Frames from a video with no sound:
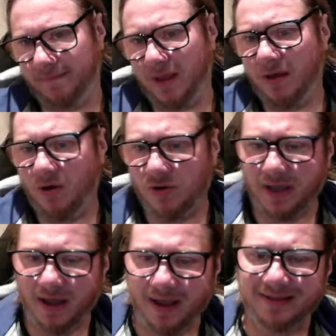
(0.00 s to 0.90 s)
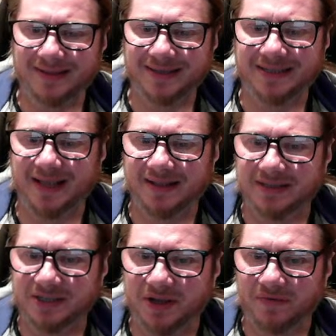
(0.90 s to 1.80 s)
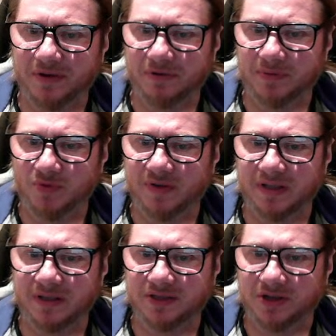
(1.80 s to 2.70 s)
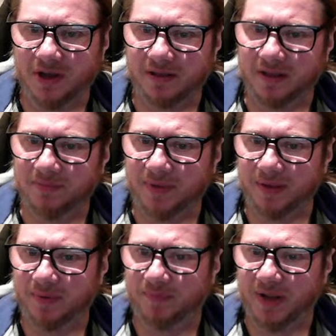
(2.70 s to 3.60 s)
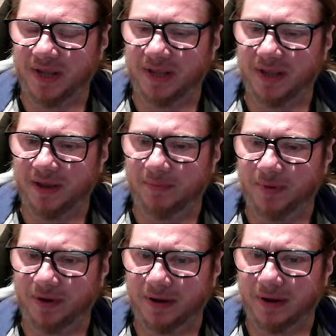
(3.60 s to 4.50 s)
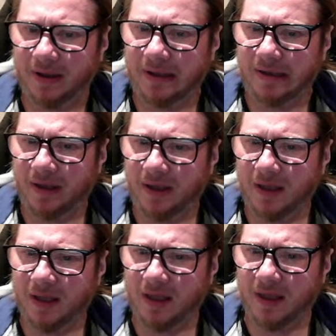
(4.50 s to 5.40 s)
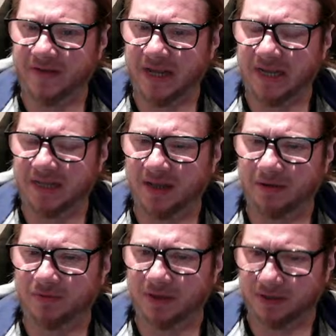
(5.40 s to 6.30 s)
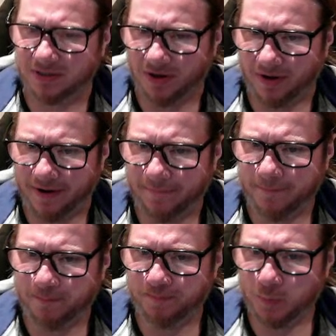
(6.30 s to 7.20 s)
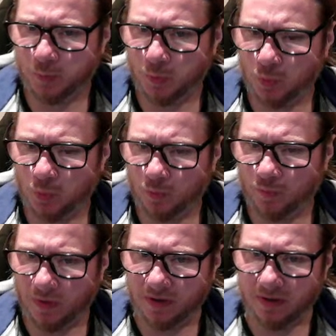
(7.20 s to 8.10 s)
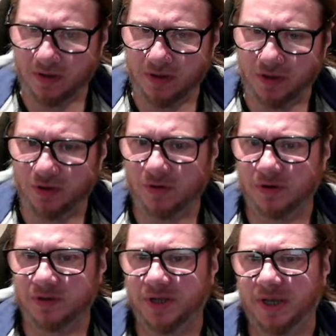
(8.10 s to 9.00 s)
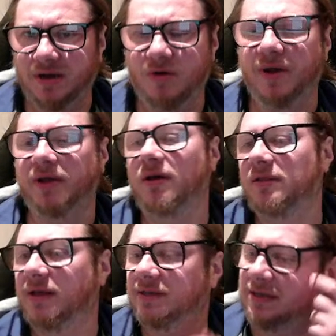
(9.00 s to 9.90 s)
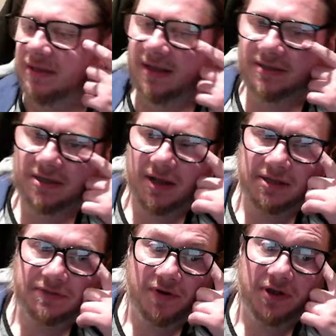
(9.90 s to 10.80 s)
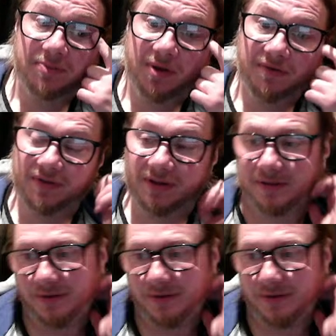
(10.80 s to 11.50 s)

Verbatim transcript: Okay, I understand it's something removing this guy and then maybe playing here, but if they take with this guy, mm, you're gonna take. Oh my god, that's a, that's a nice find by Vidit.